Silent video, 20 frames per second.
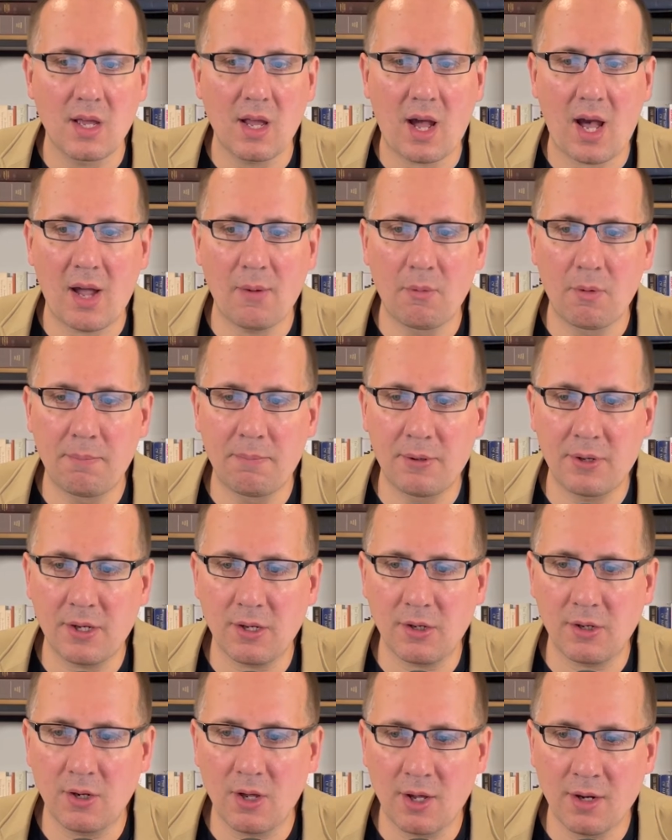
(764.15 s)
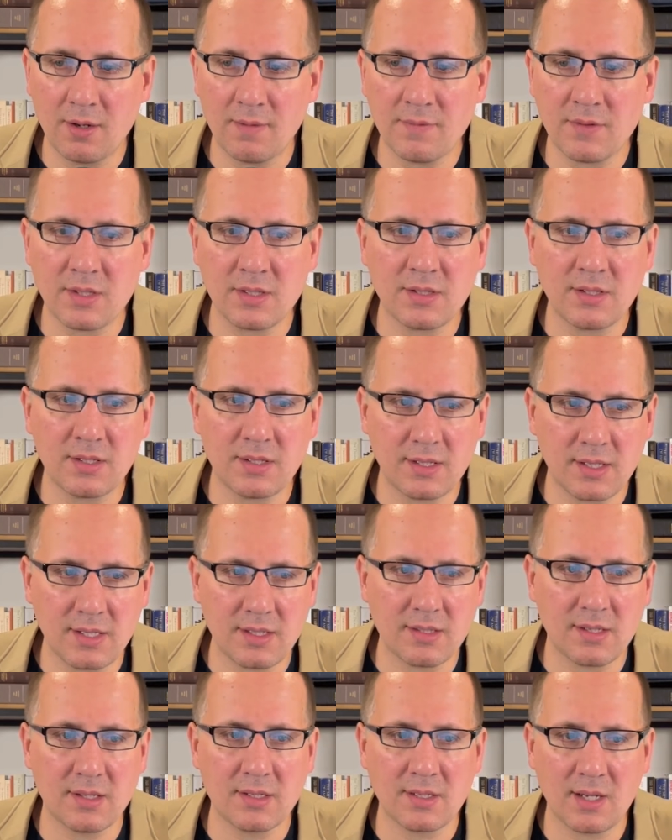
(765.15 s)
I will put none of the
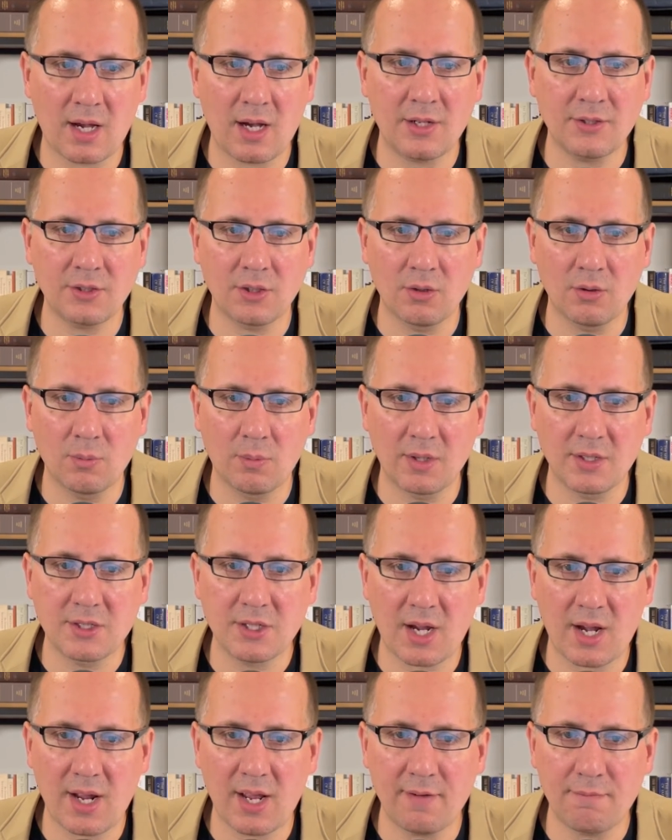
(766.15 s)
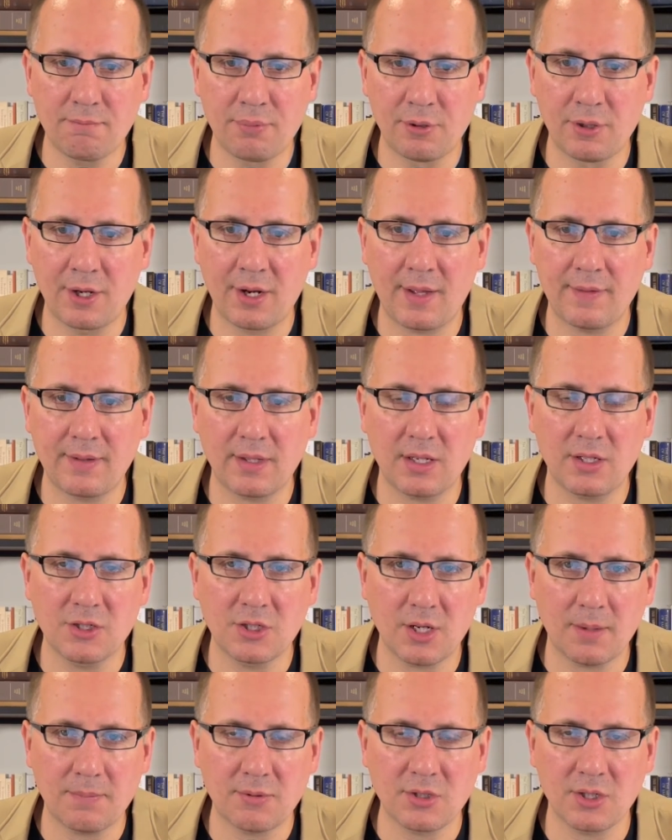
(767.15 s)
diseases on you which I have put on the
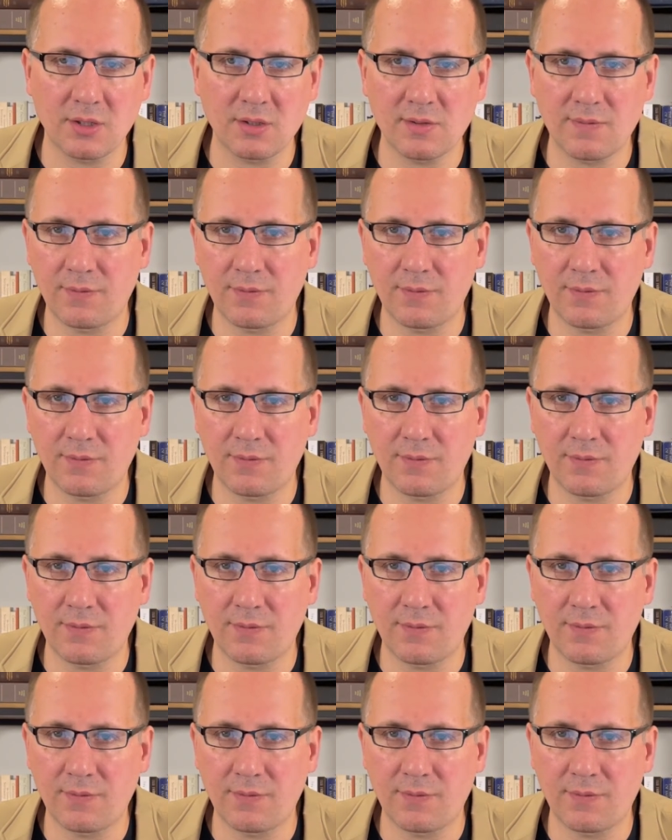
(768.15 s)
Egyptians,